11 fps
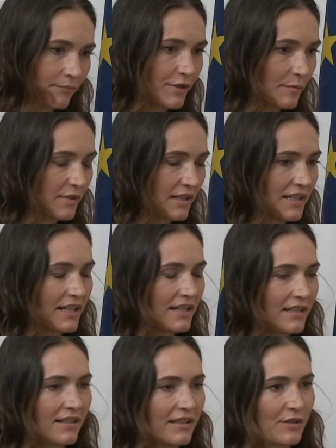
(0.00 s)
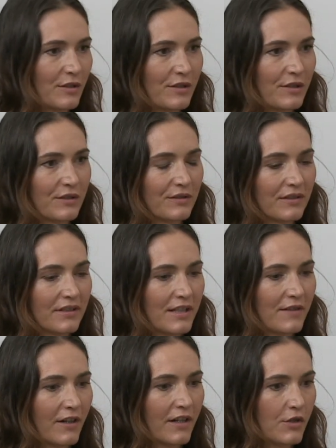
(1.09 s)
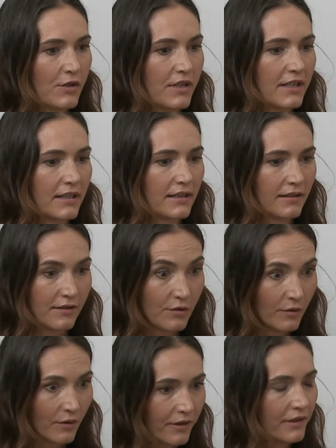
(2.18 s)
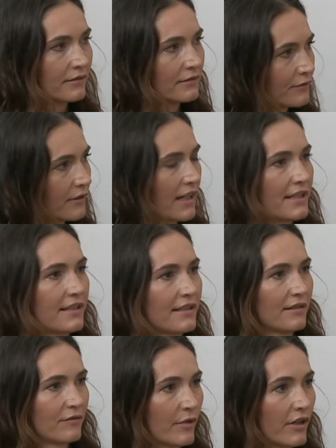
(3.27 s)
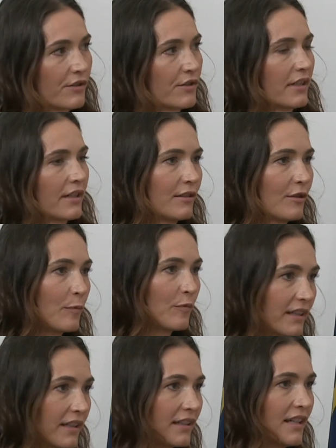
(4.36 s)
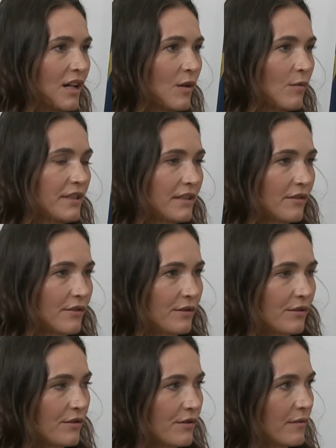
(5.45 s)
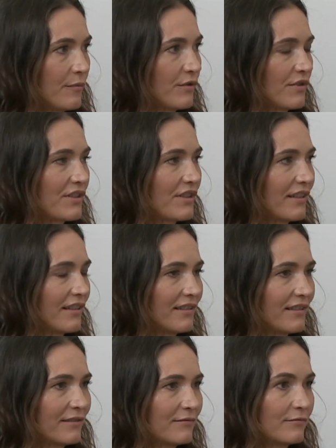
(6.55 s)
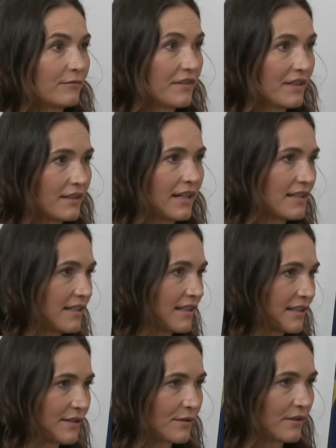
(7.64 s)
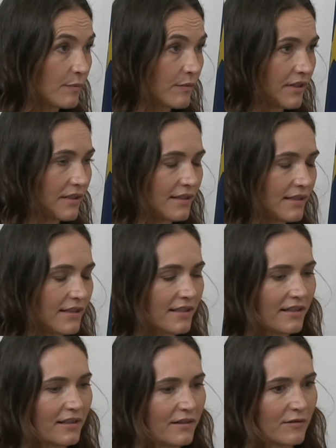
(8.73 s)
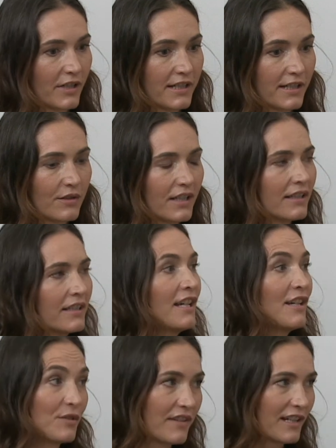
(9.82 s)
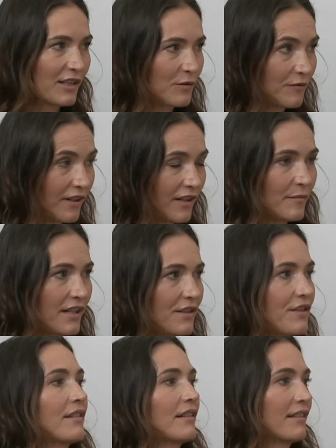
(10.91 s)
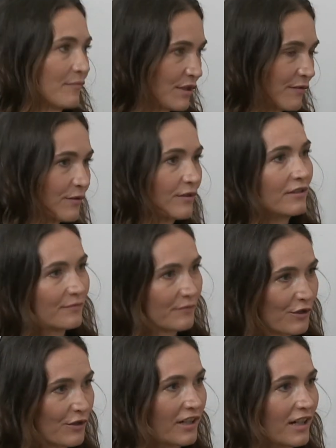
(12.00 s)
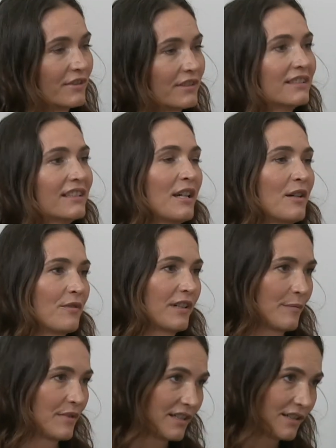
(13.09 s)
possibility, and also it's very interesting to learn for us from Austria, and hopefully we can also contribute with ideas or experiences from Catalonia. So thank you very much, Ms. Vogel, Ms. Stockhammer, for coming